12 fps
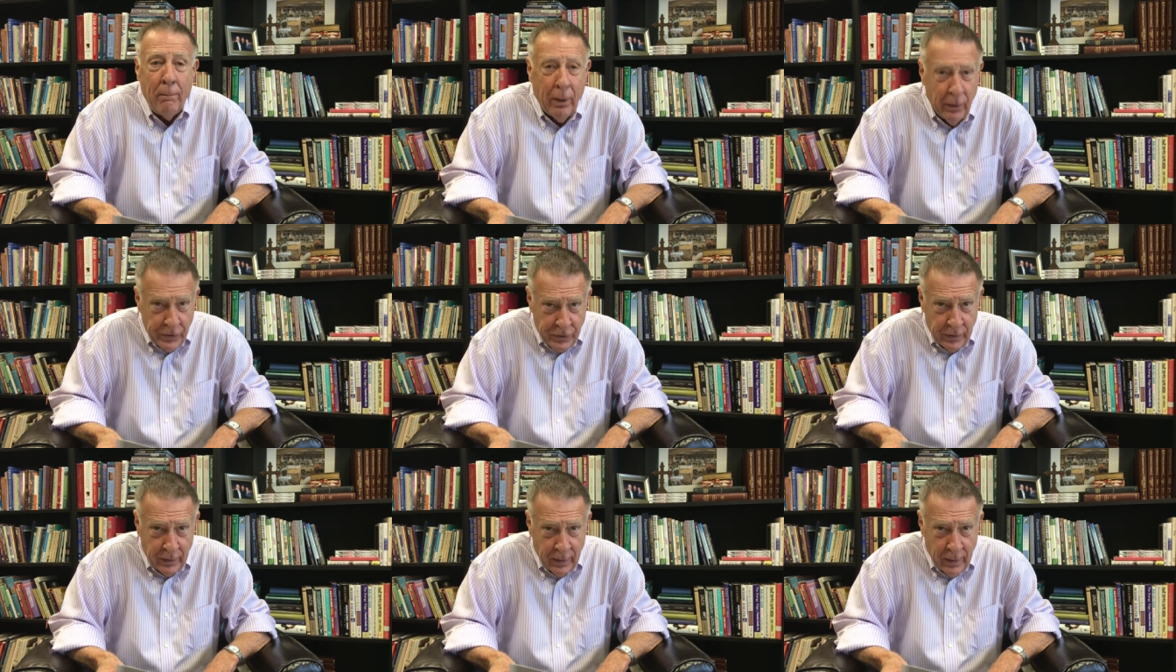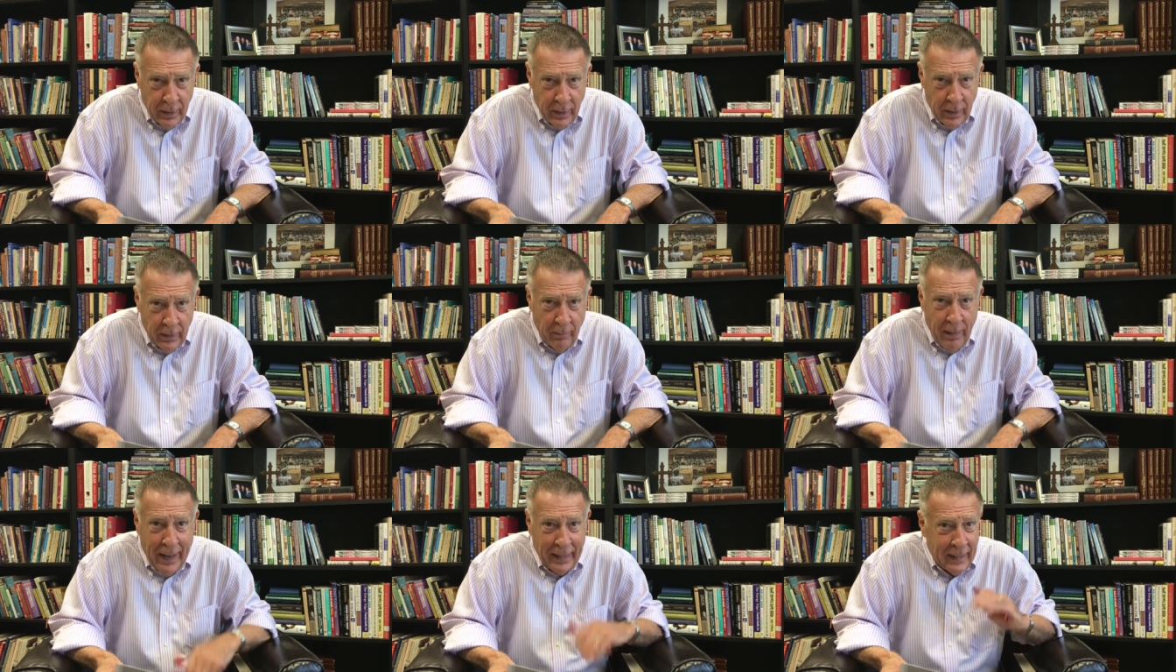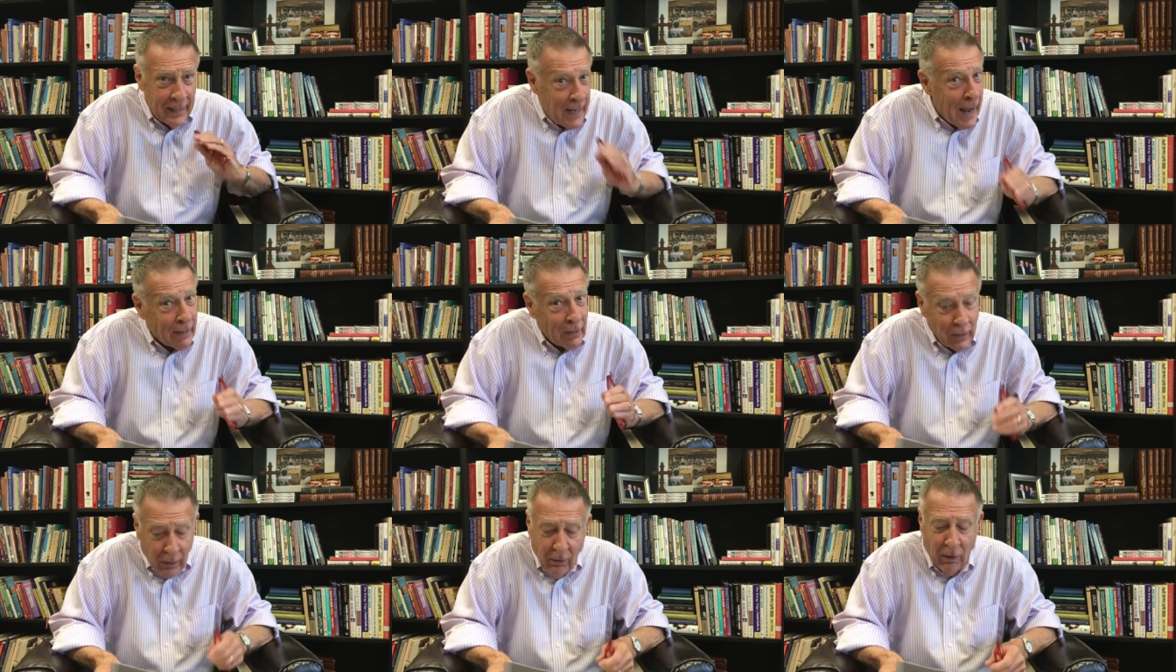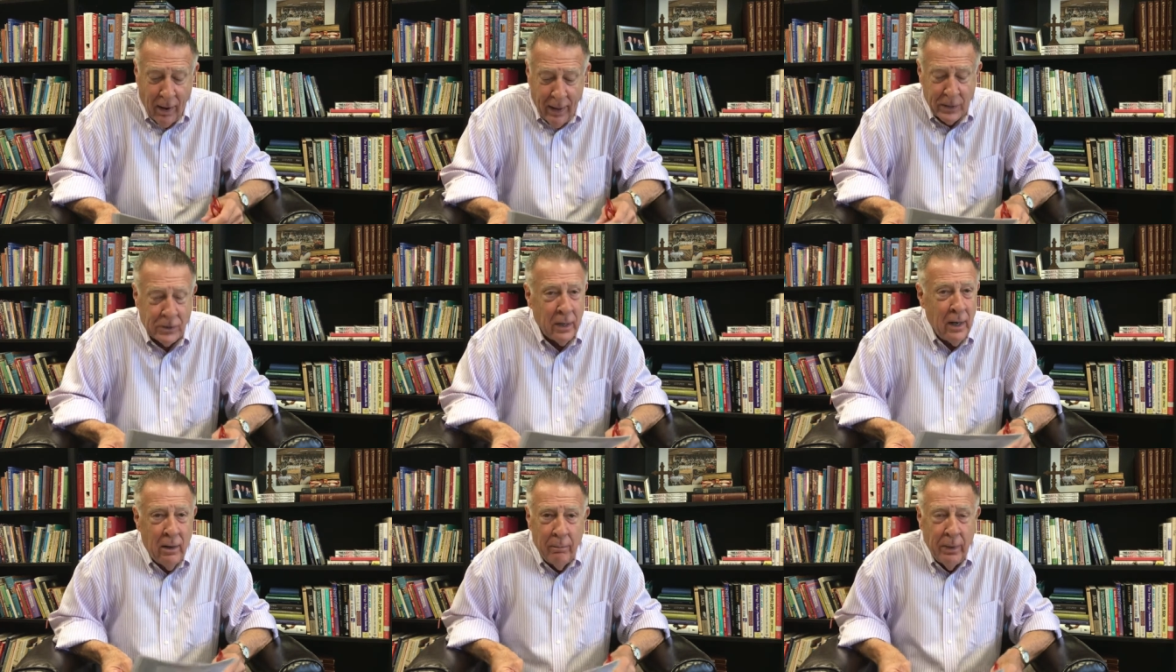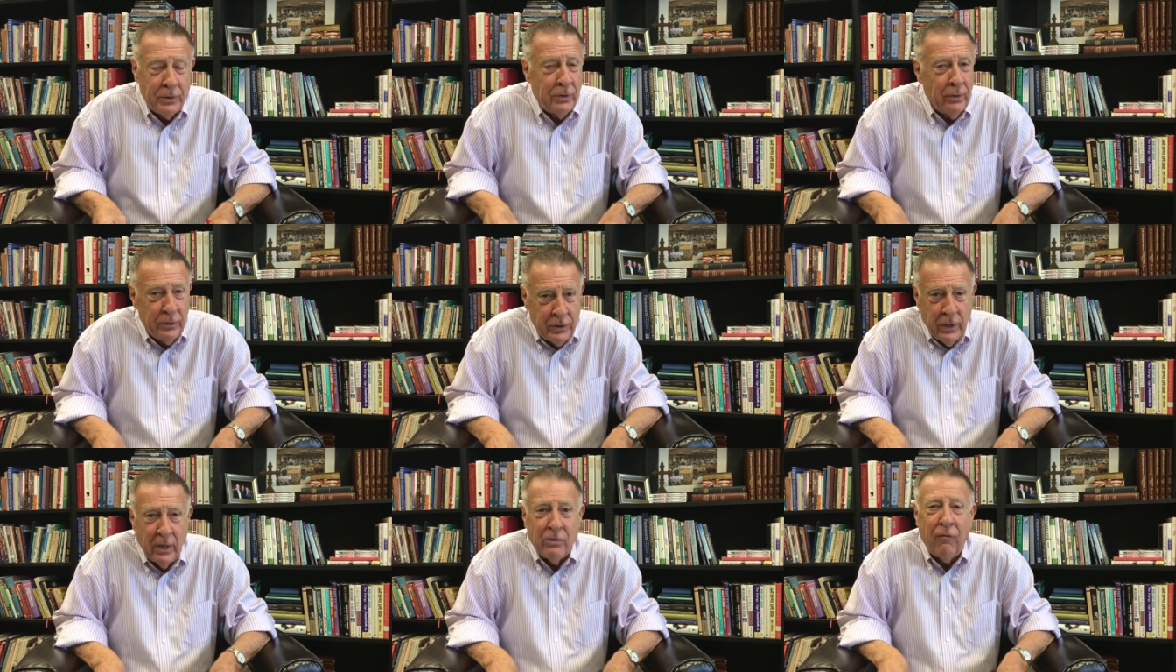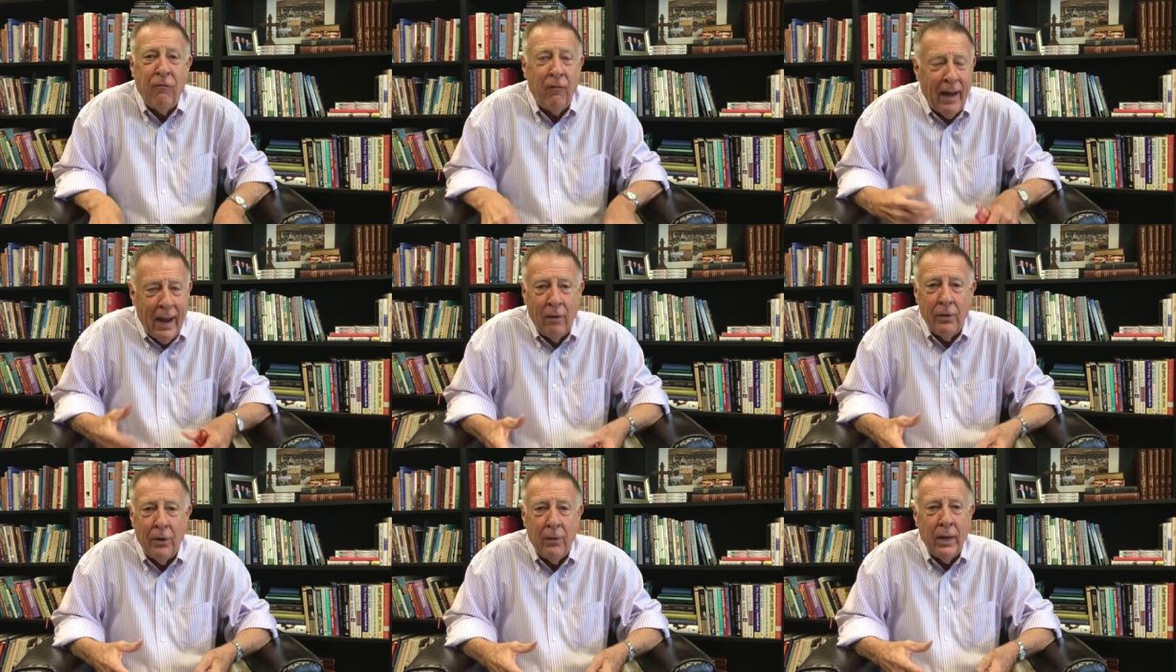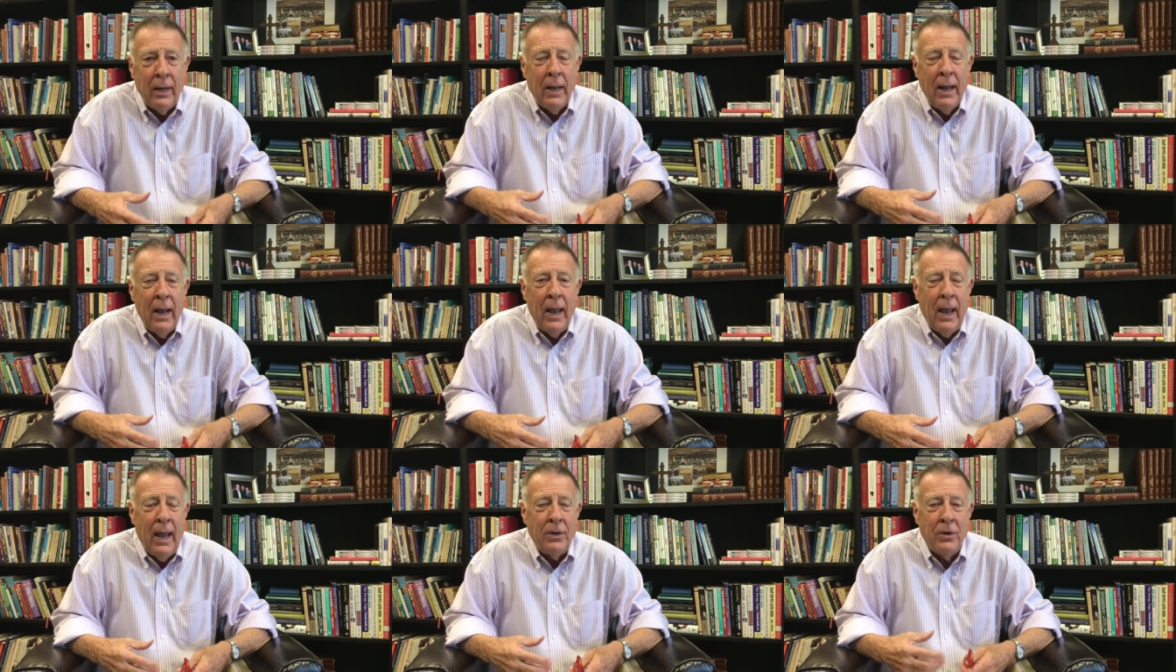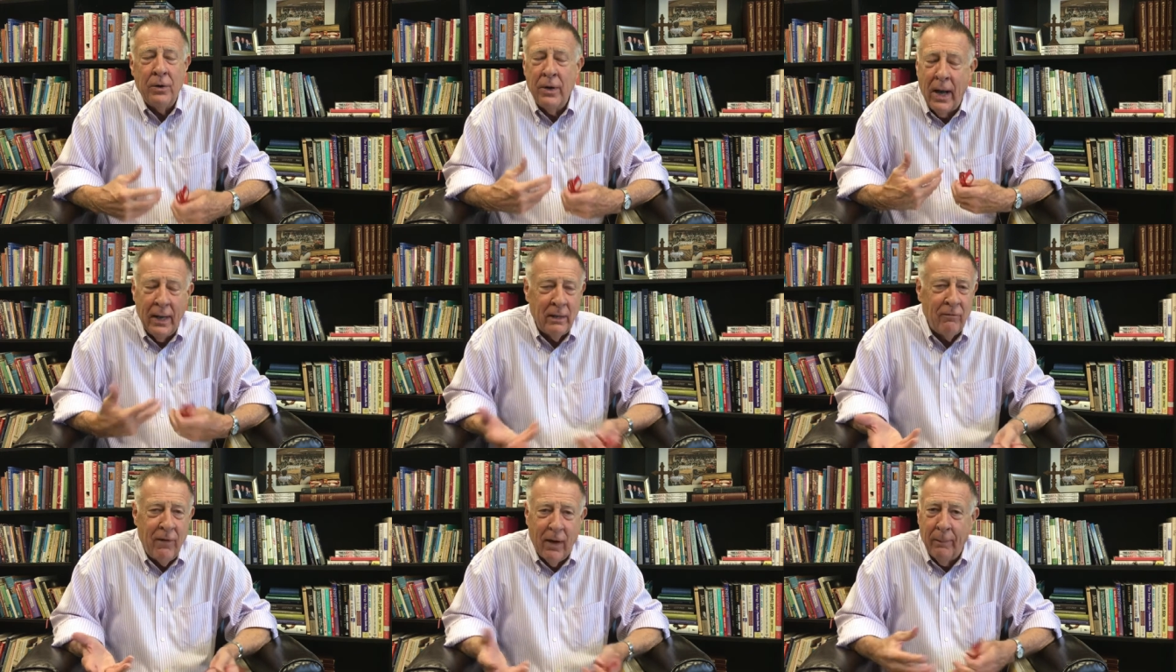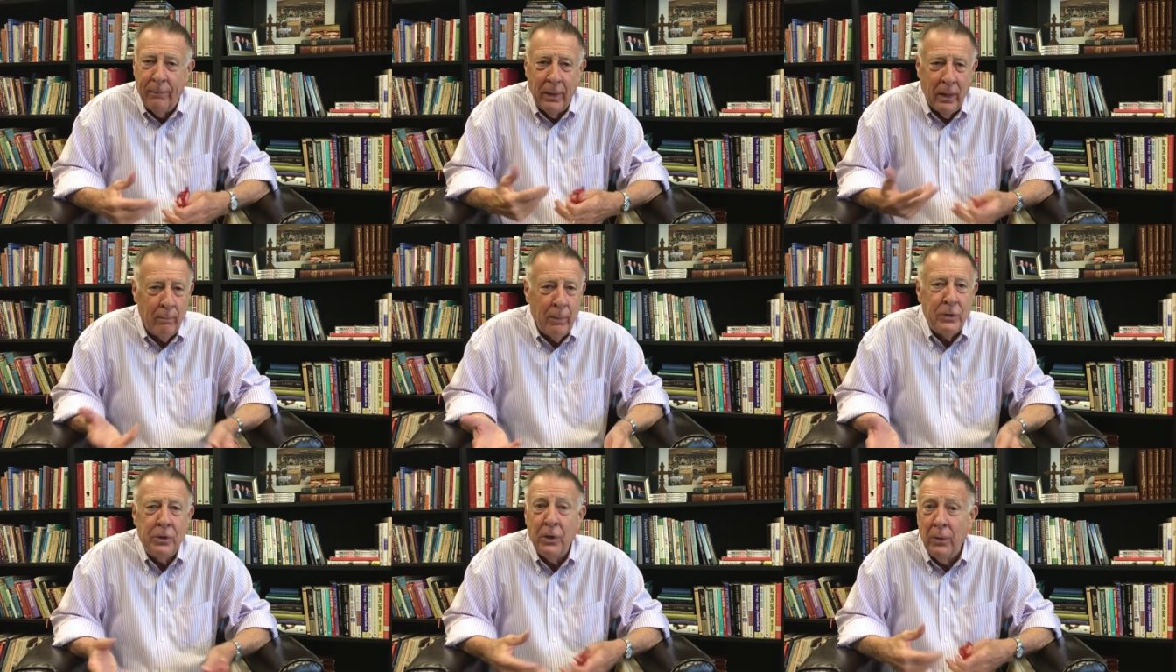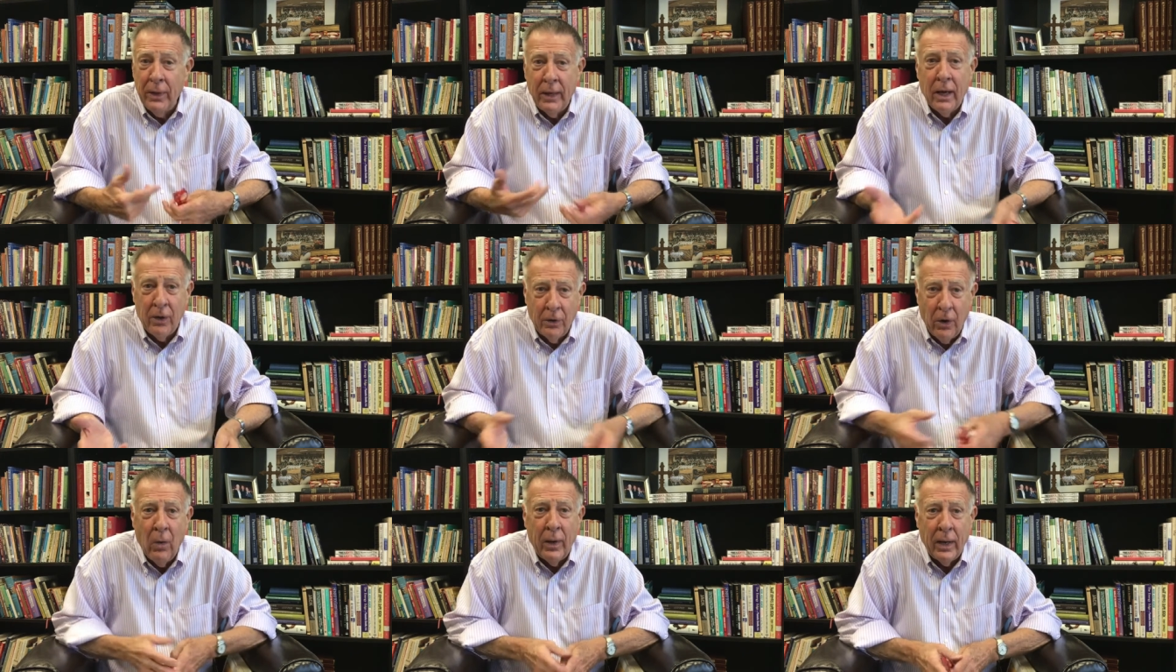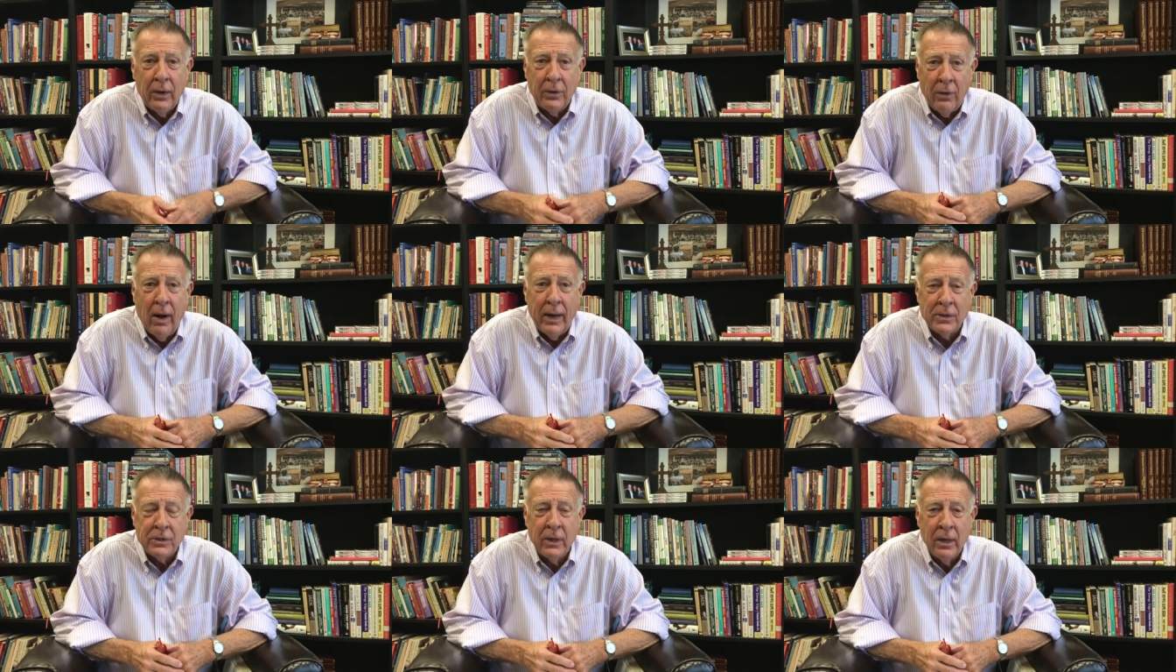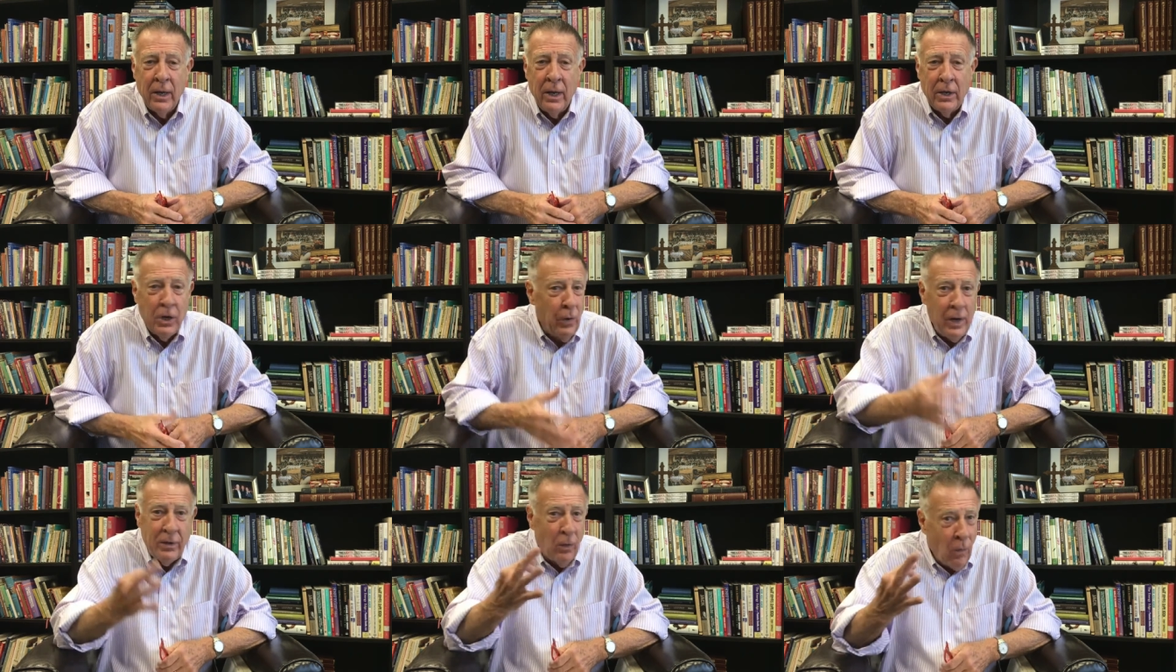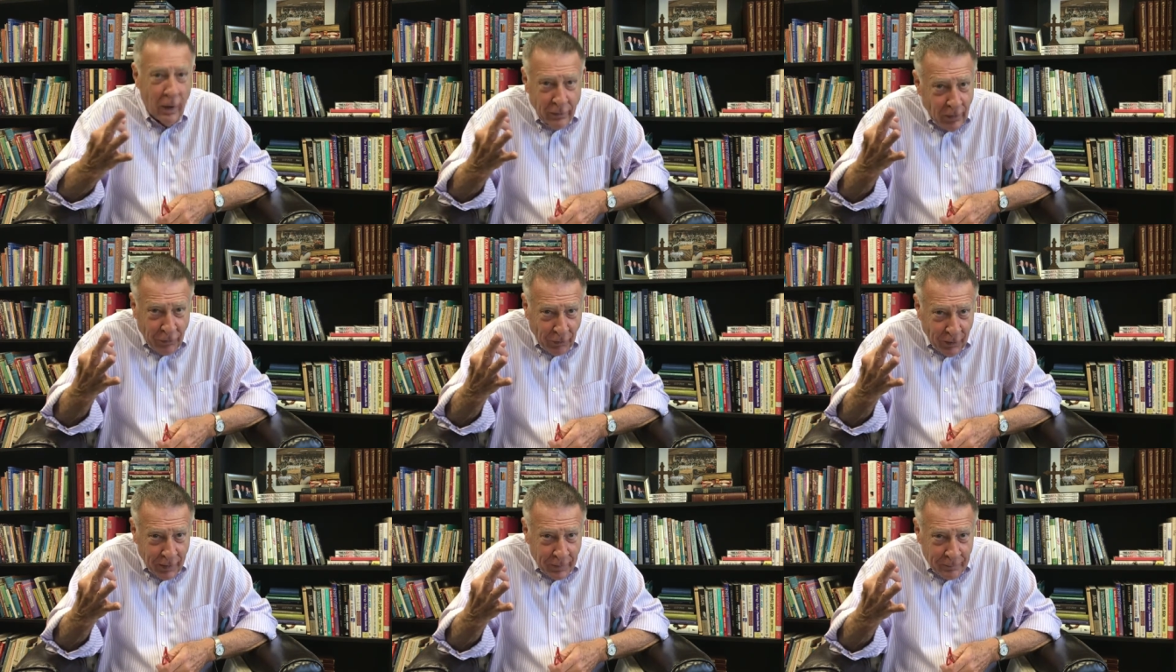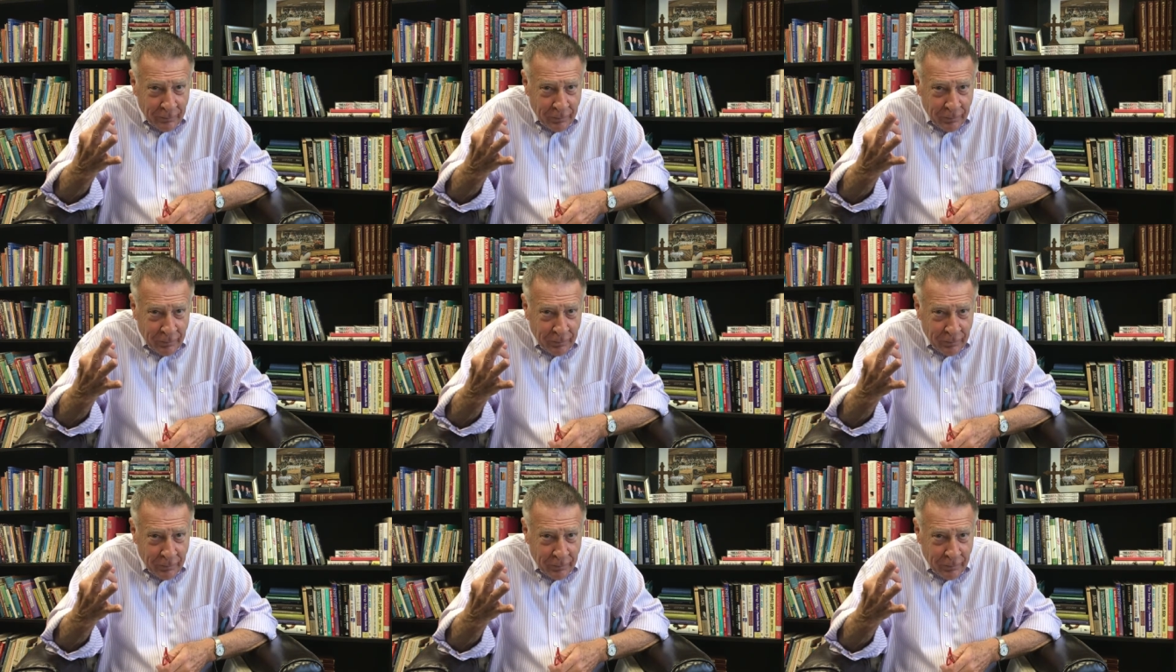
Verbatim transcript: person? The man connected to Christ, but you're just floundering and you're not developing and maturing and growing in Christ. You're either one of the three.